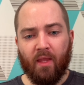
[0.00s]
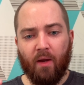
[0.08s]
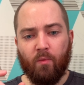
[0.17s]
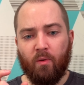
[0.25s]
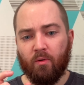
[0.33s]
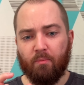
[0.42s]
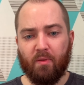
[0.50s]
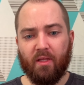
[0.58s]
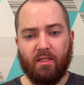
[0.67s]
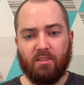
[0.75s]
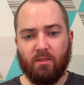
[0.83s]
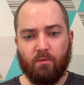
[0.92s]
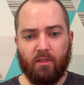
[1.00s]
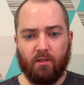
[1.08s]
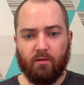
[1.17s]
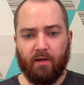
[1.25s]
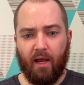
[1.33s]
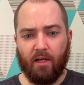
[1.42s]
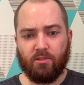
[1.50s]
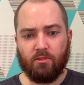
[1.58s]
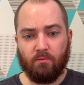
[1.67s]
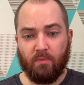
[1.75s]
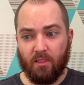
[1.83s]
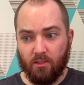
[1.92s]
and we replaced it with
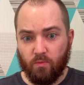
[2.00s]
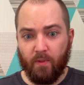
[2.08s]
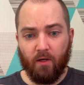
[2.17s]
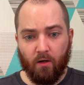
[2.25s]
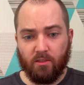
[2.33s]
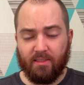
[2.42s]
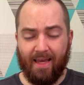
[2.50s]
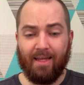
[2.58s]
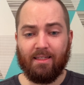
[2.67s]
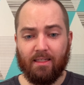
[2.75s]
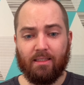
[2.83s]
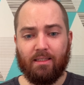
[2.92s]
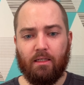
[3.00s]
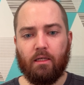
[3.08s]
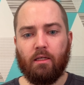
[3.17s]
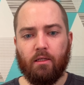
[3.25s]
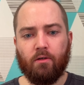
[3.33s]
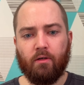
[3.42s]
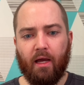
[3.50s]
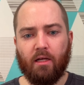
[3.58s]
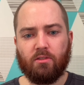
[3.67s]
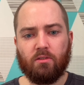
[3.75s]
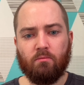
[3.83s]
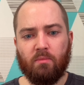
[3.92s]
international because we are technically an
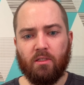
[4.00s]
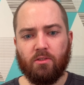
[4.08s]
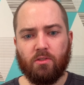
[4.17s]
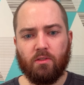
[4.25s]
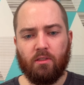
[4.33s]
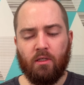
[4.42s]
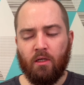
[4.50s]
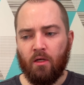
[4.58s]
international ministry.